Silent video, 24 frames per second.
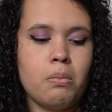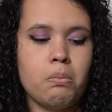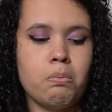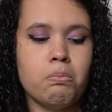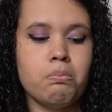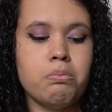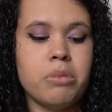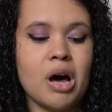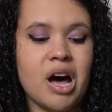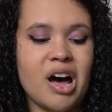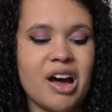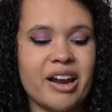
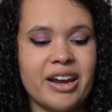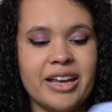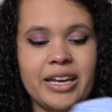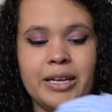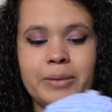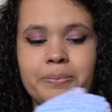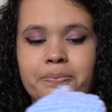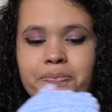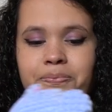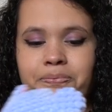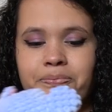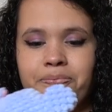
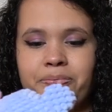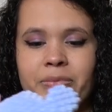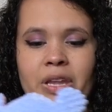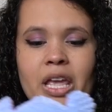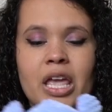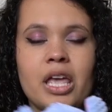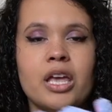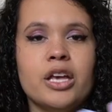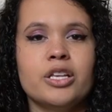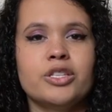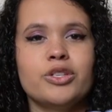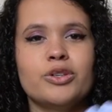body.
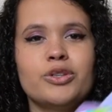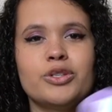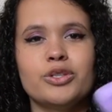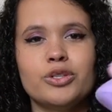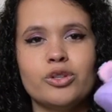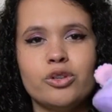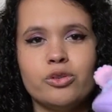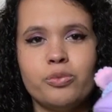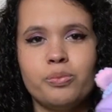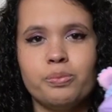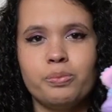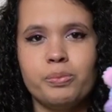So just
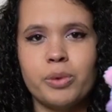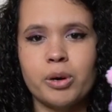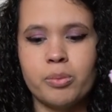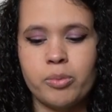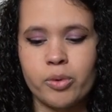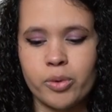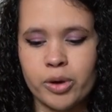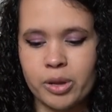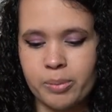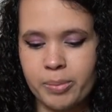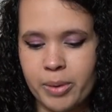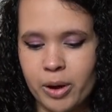a little
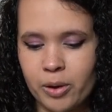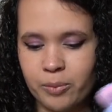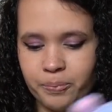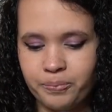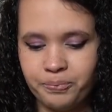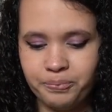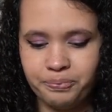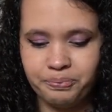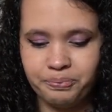purple hippo.